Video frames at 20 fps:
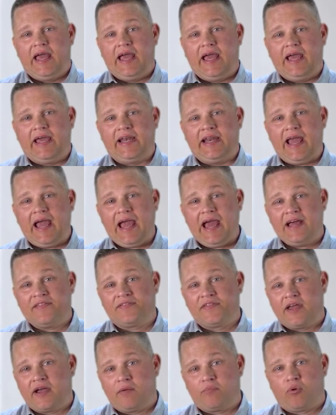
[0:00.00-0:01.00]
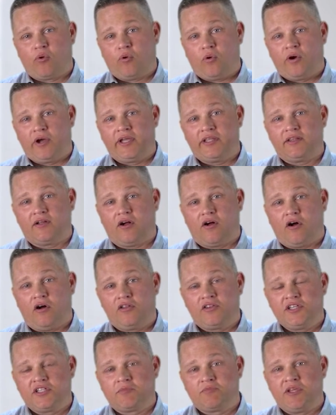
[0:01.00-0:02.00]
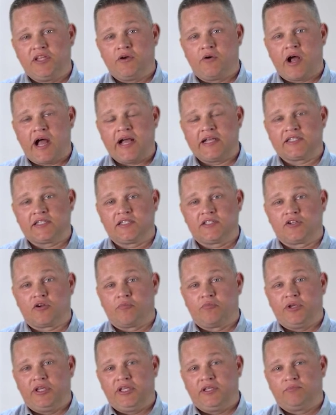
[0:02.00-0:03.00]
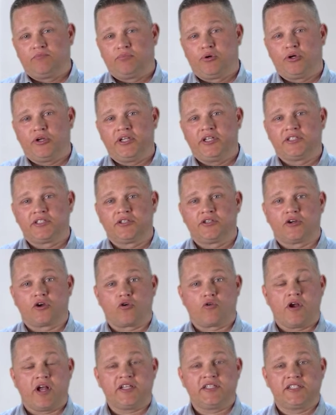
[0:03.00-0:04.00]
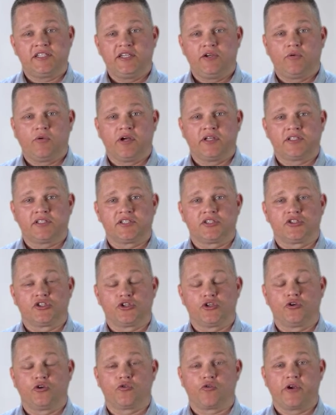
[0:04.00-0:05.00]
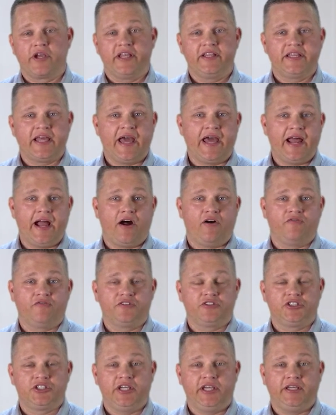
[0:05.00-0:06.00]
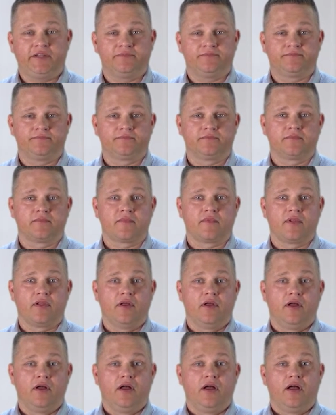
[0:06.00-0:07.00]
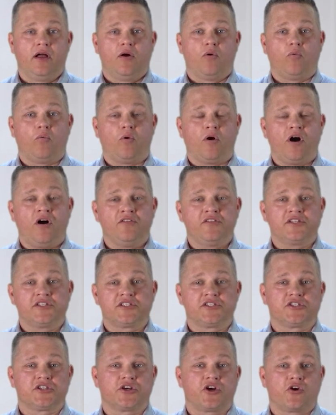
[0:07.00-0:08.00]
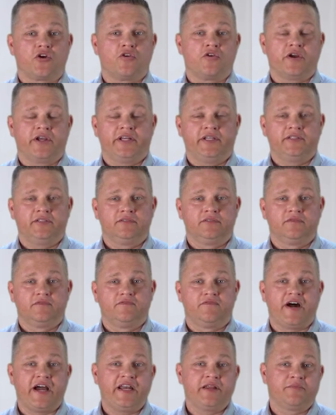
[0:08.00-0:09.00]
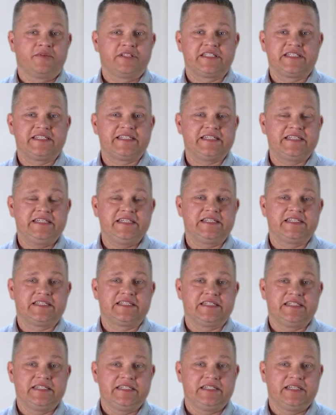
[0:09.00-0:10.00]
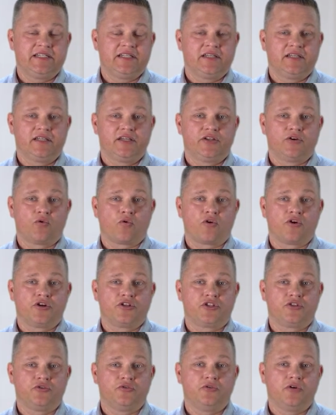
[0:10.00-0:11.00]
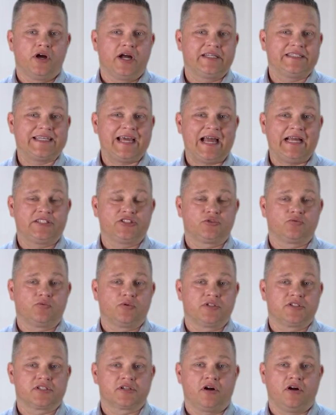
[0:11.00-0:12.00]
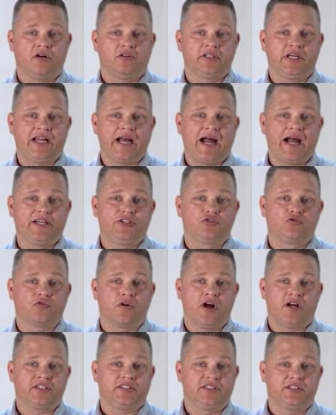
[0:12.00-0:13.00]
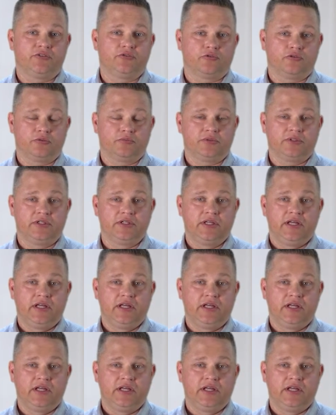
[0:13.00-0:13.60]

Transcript: And at that point, all these amino acids are being put into the correct sequence to create that alpha chain. While this is occurring, vitamin C is needed in order to attach what is called a hydroxy group.